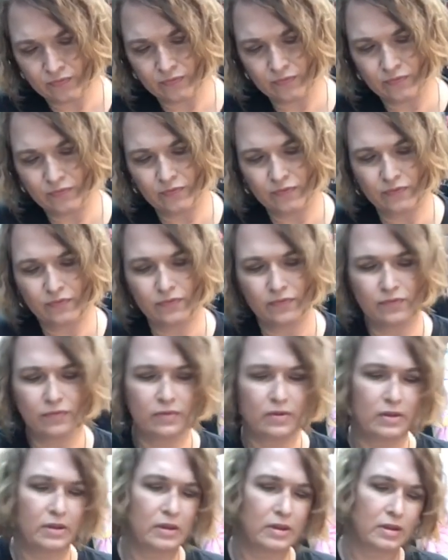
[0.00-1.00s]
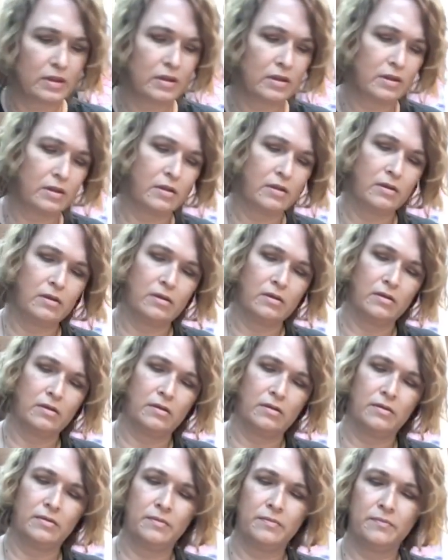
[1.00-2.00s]

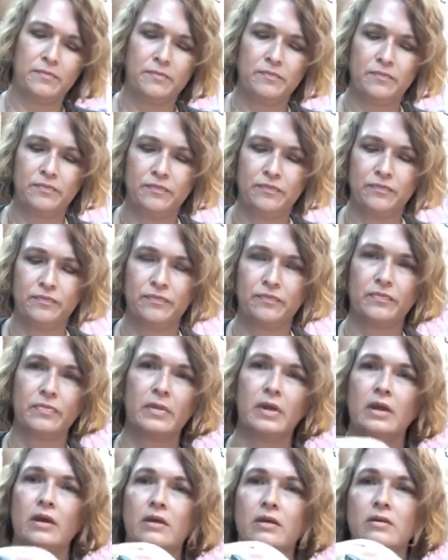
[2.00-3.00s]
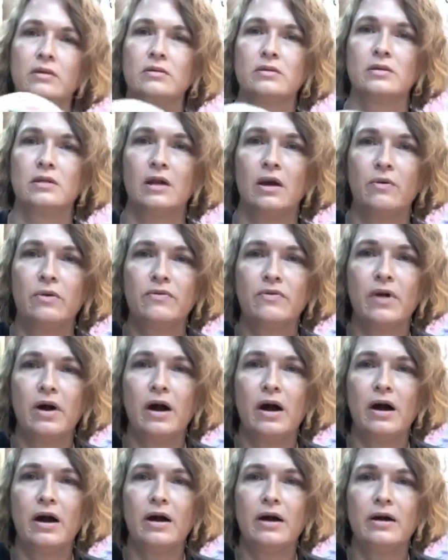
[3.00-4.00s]
So now we've
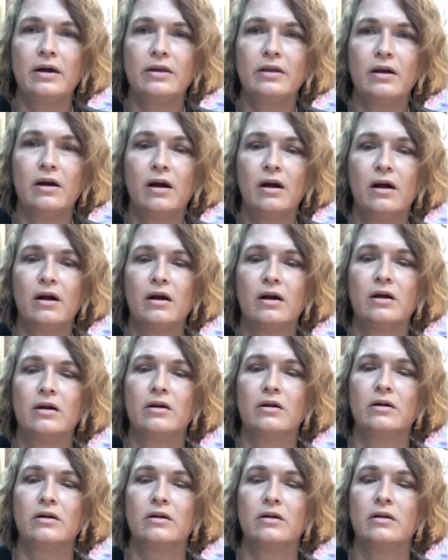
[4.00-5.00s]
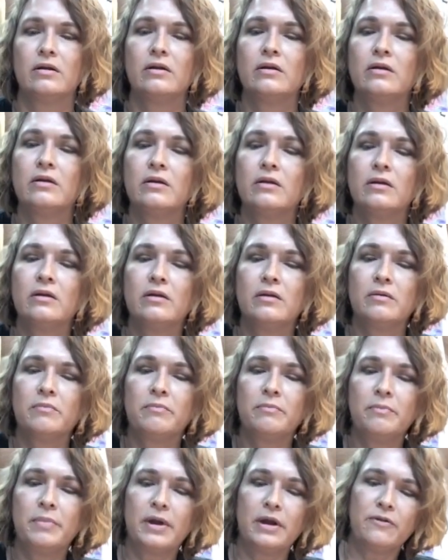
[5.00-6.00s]
got our
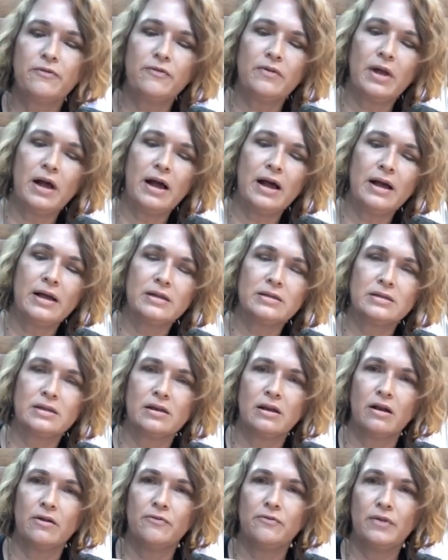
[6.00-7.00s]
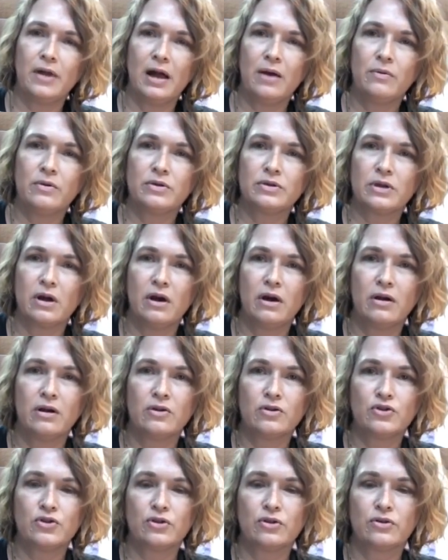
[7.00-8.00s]
butterflies and our flowers on our
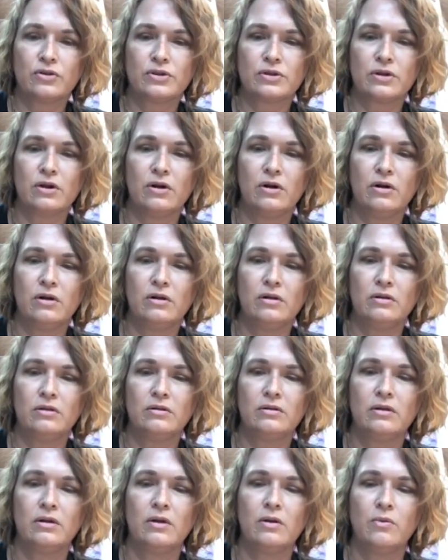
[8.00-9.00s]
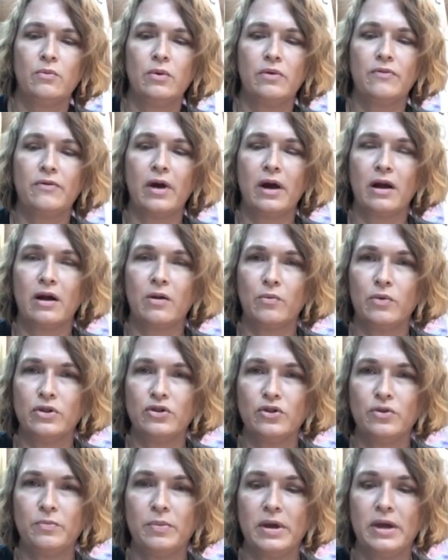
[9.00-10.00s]
sugar skull. We've got our would
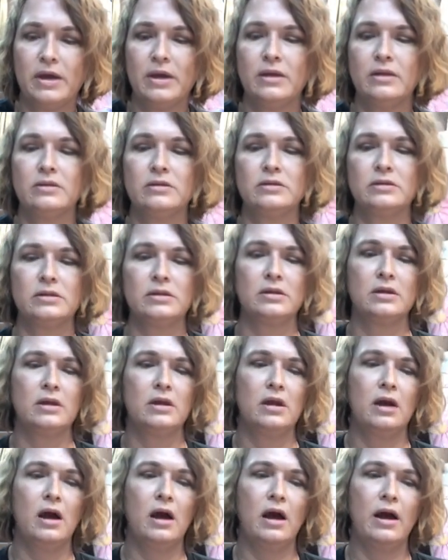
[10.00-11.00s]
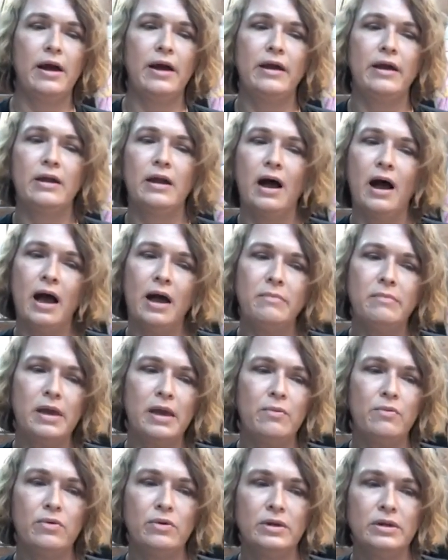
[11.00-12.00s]
you bend, and I may
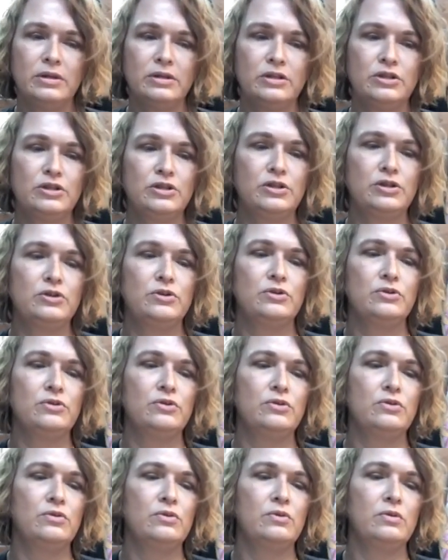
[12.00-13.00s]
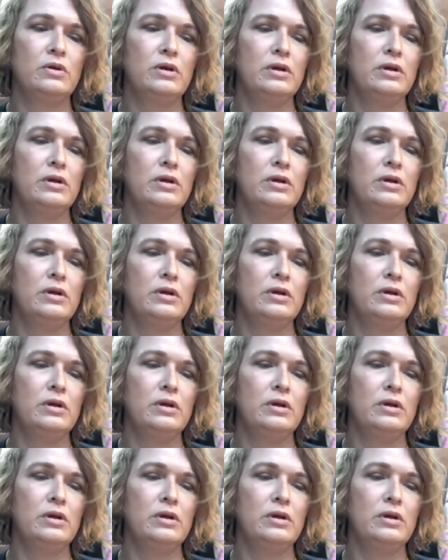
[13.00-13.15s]
want to,